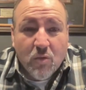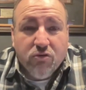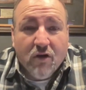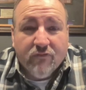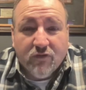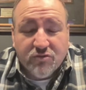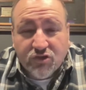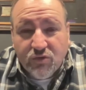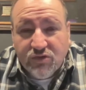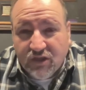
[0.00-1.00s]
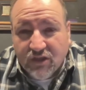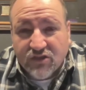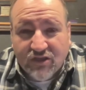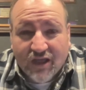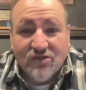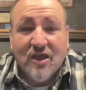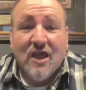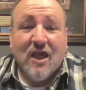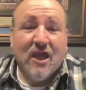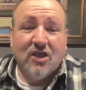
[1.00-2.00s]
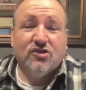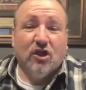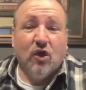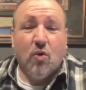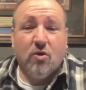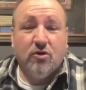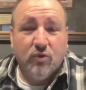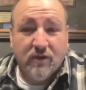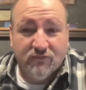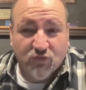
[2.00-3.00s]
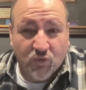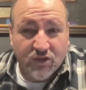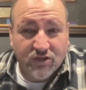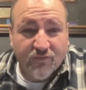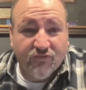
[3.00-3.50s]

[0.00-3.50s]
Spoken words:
Proverbs 2:6 says, "It's the Lord who gives wisdom.